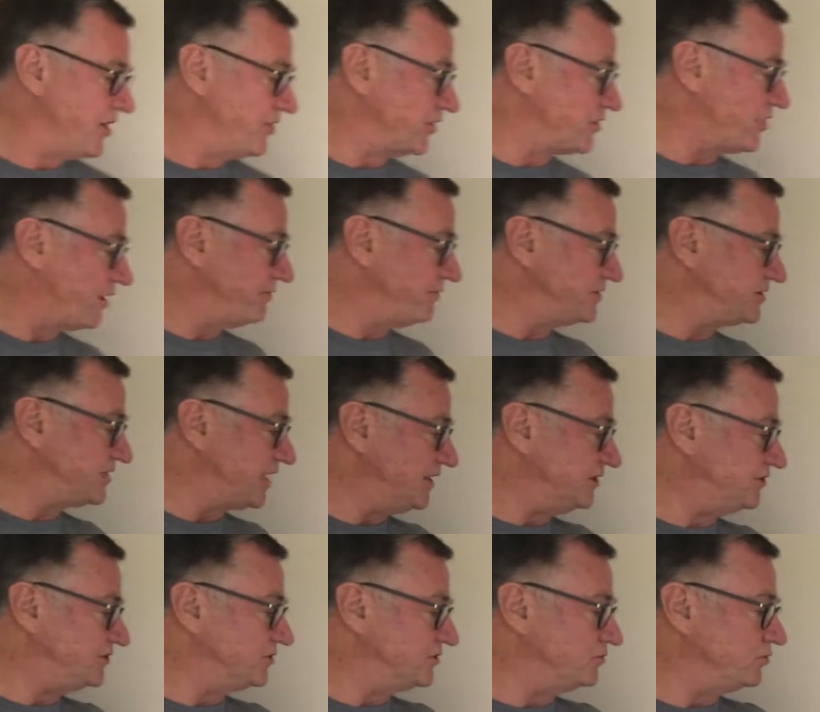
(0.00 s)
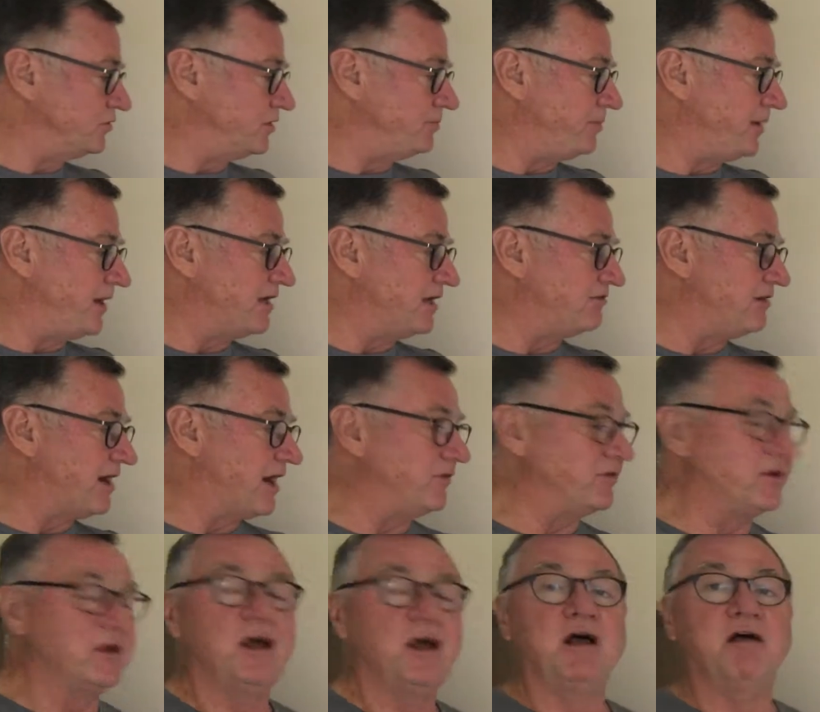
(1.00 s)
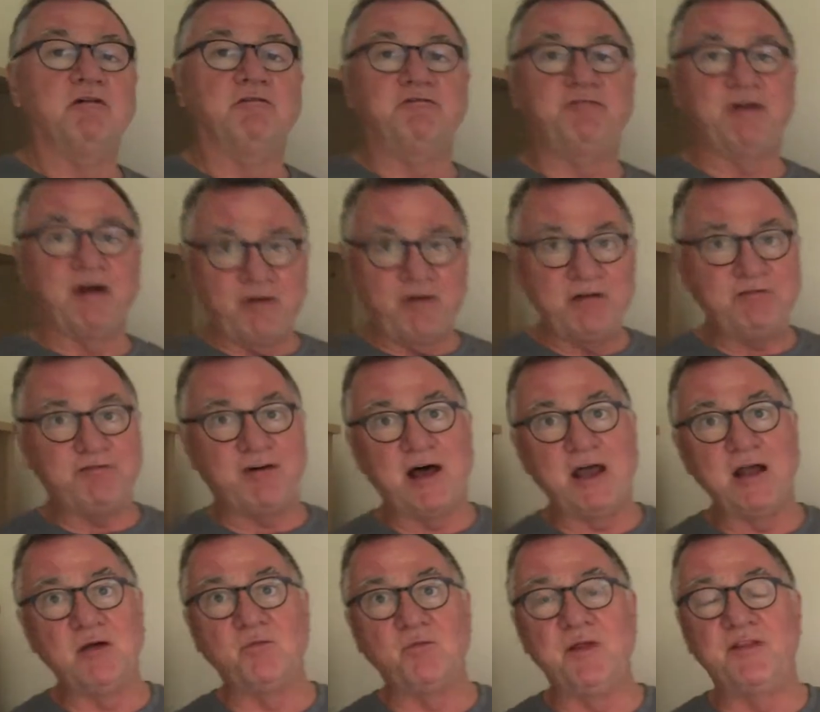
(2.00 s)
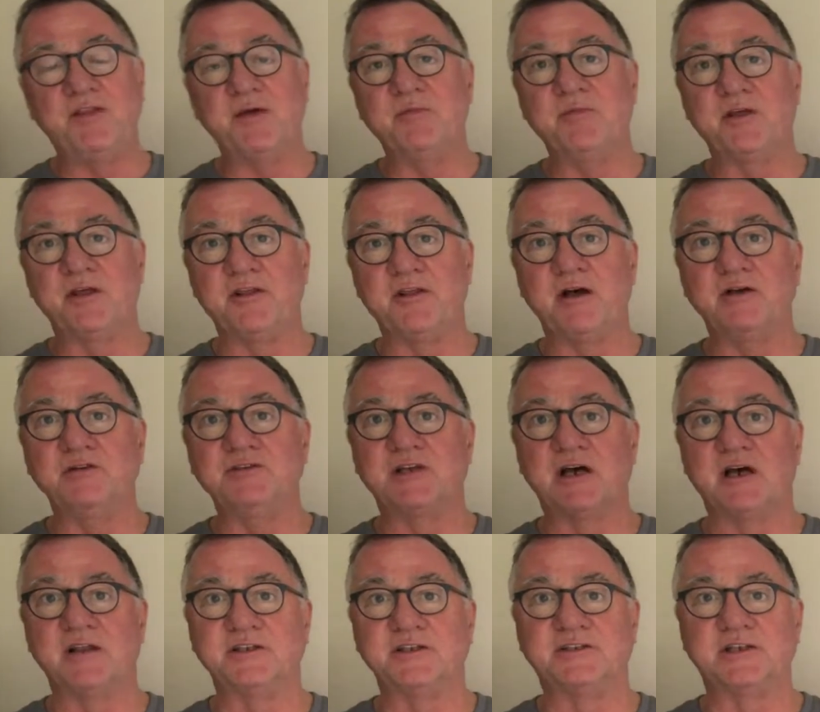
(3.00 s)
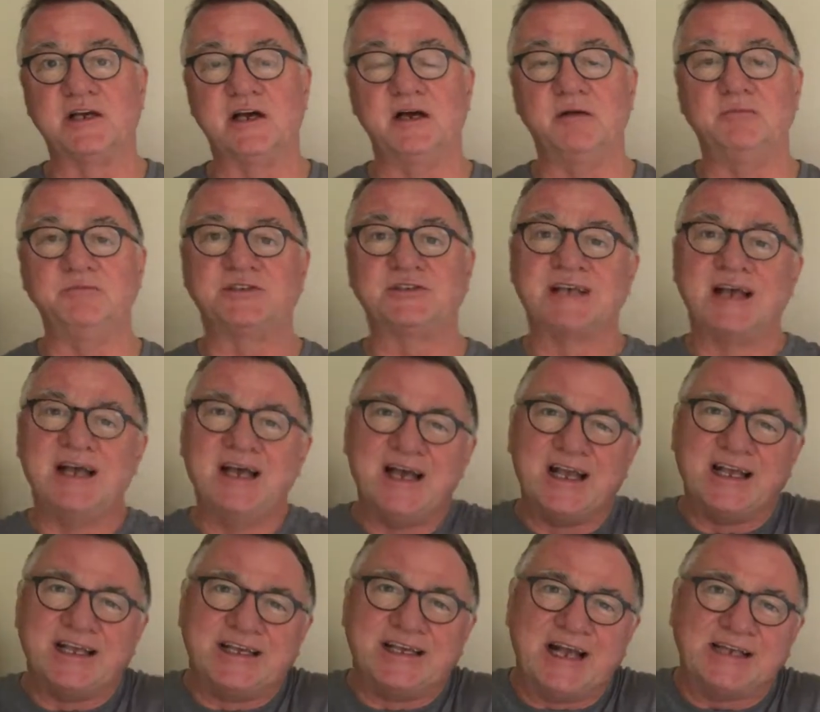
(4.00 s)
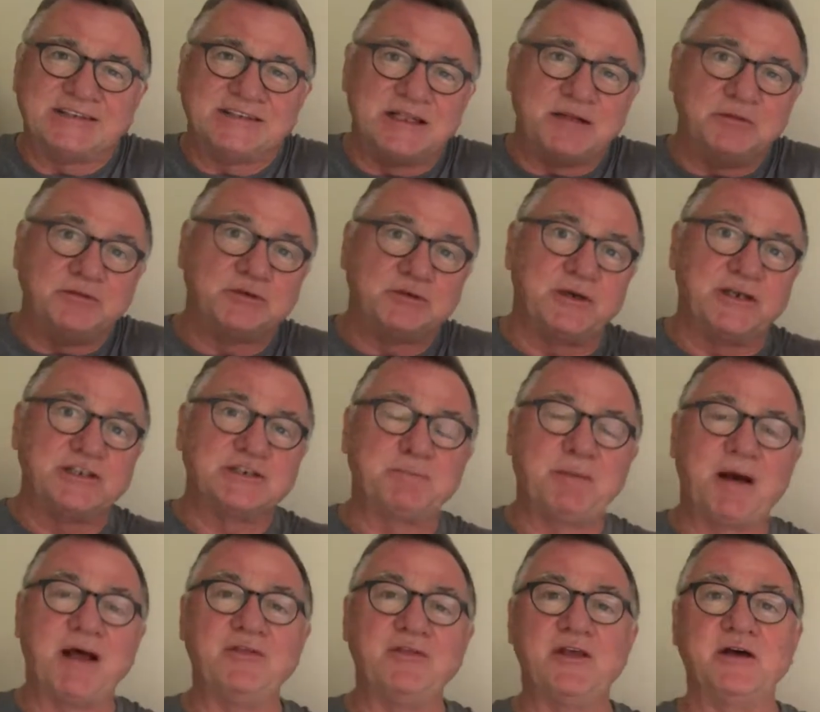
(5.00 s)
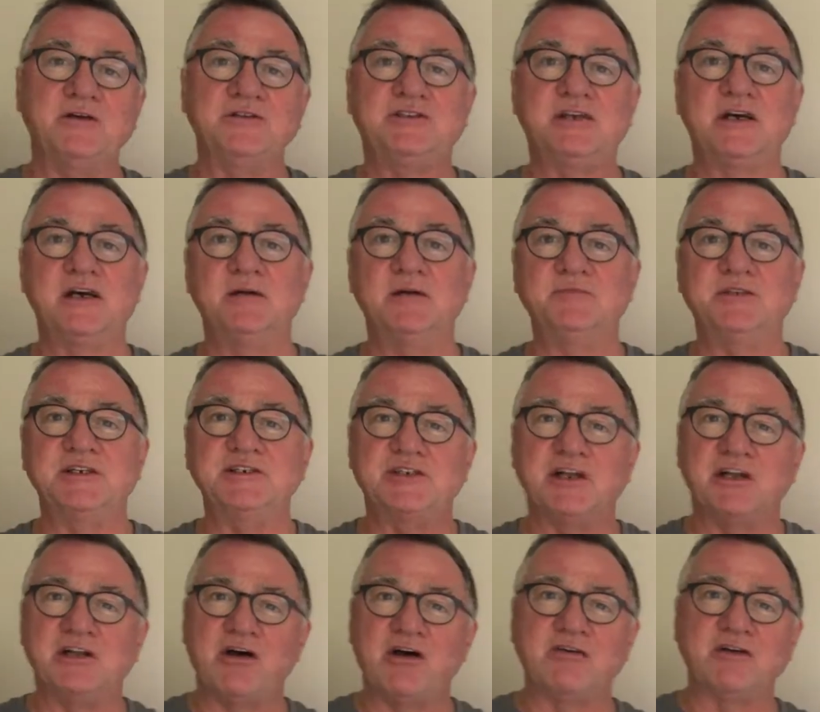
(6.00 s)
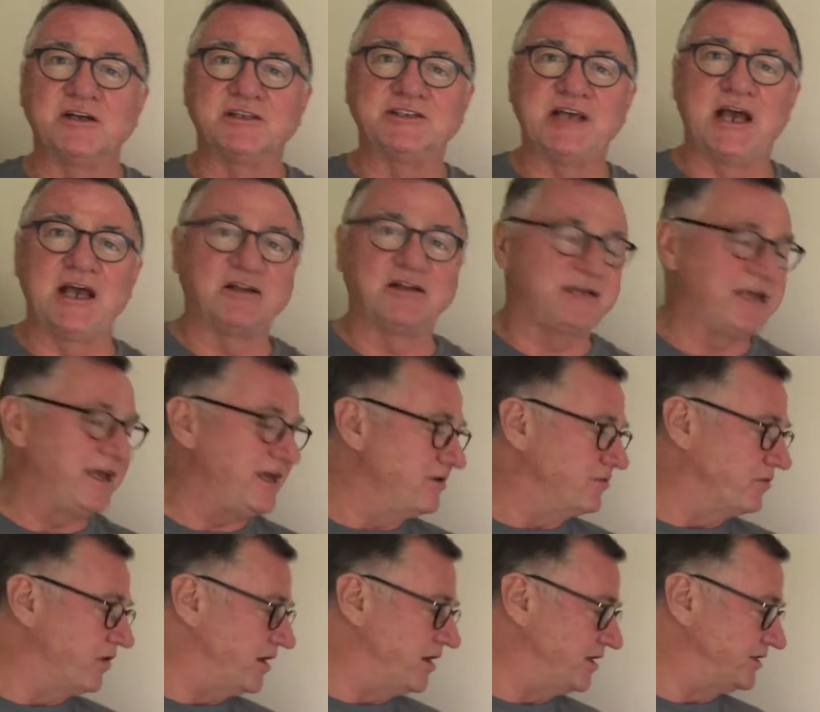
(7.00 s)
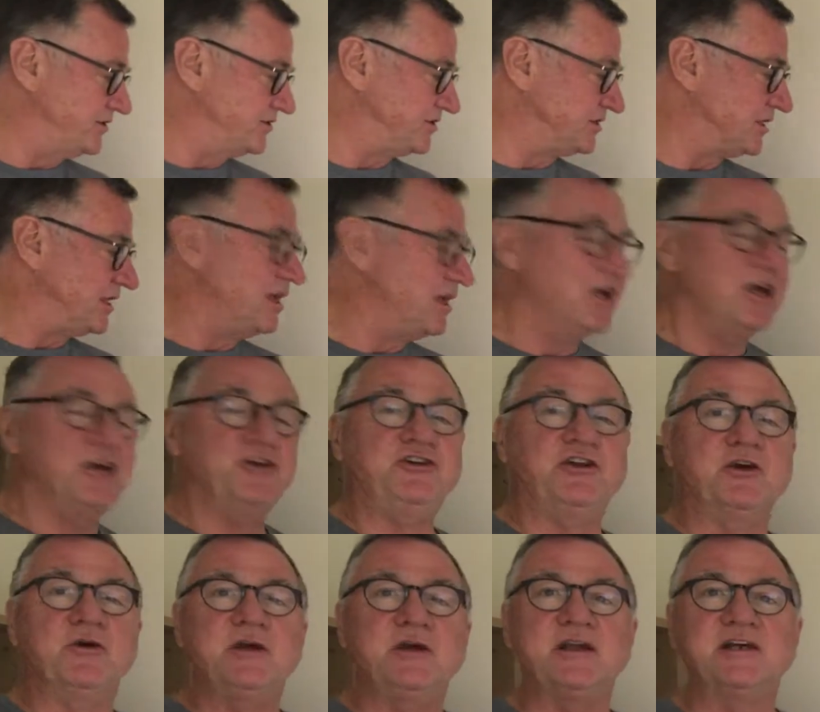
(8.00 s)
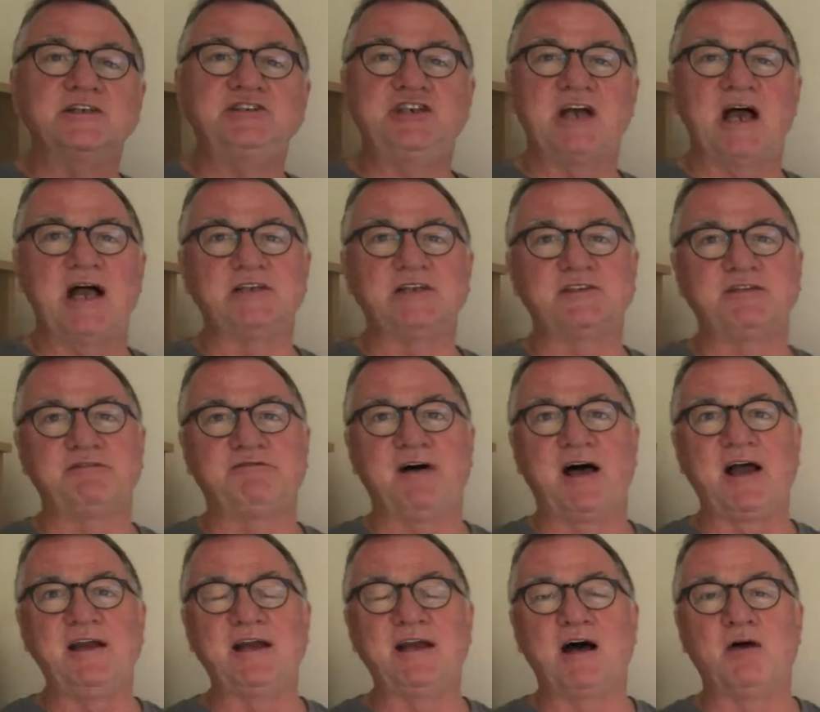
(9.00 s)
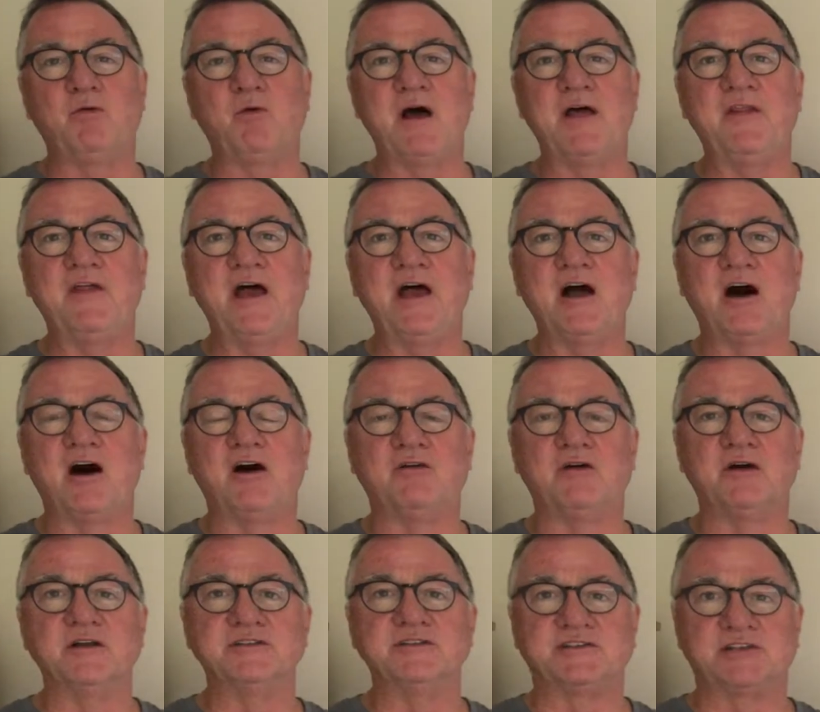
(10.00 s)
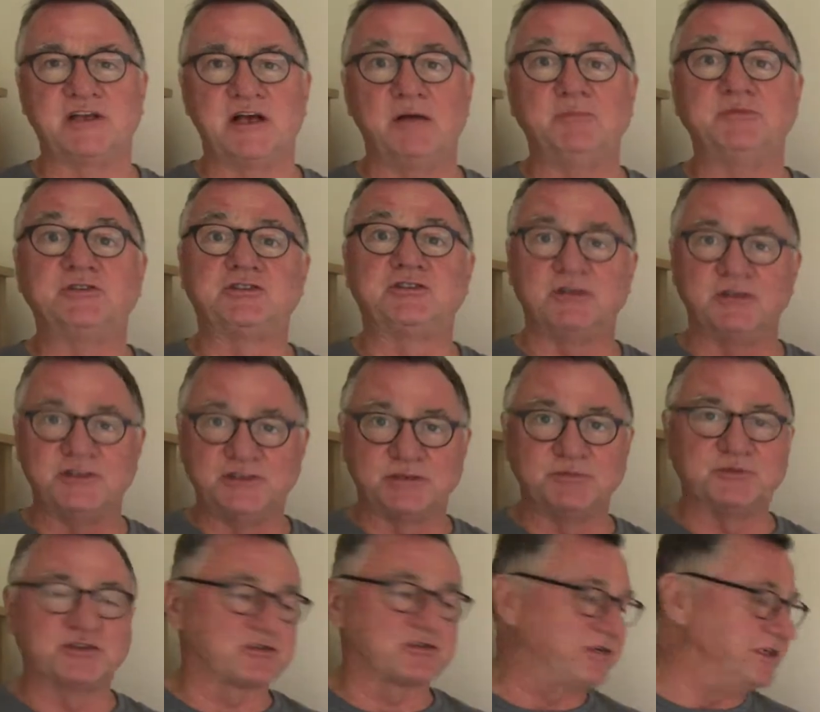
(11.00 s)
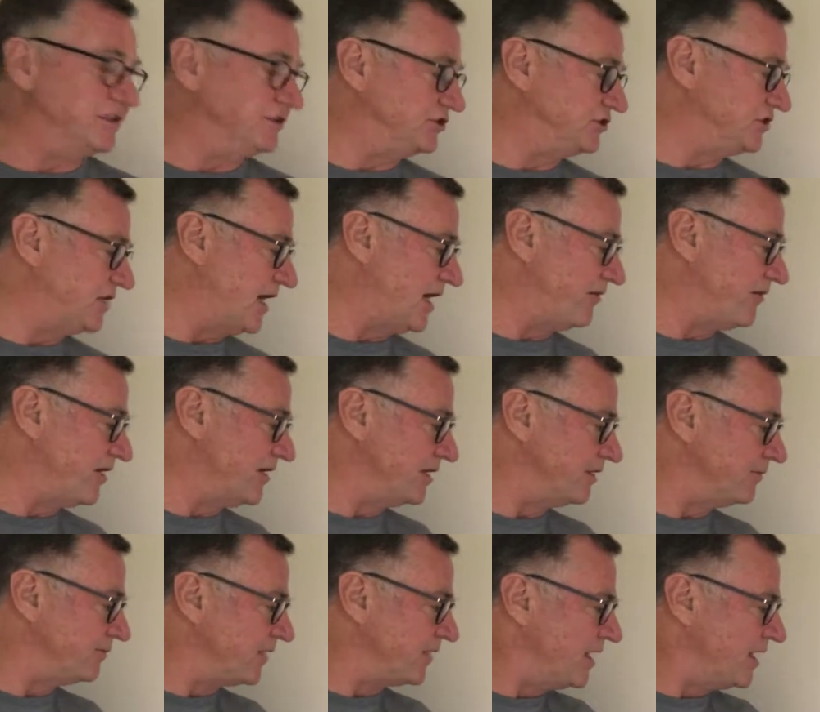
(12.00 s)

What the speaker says: The conversation would be around verifying with them that those are the terms, getting them to expand those terms into longer tail keywords, doing a check to find out where they are on SERPs, doing some screen sharing,